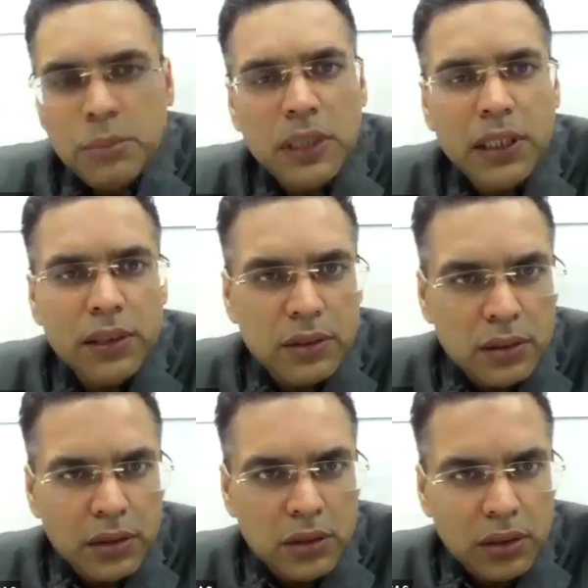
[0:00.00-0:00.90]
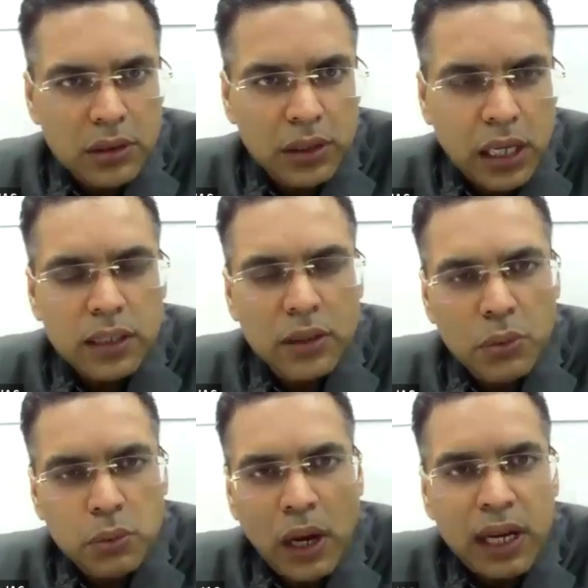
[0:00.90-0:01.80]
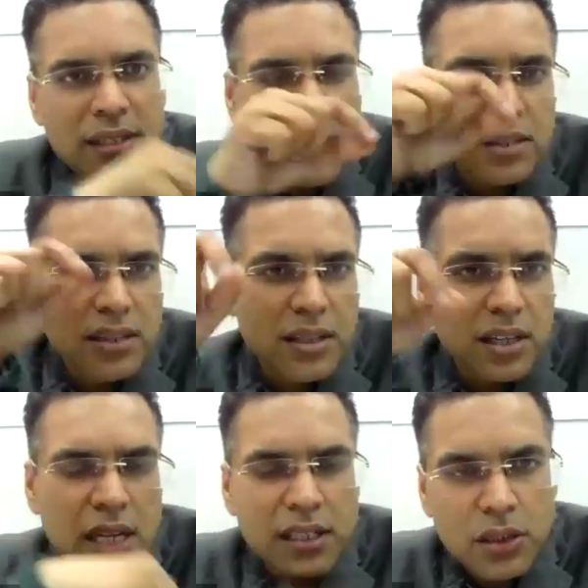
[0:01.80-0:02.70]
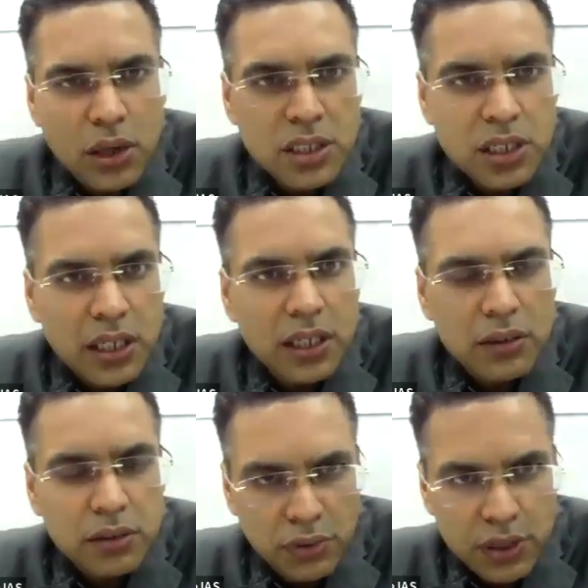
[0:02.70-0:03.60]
tell me that why cess and surcharge is not shared?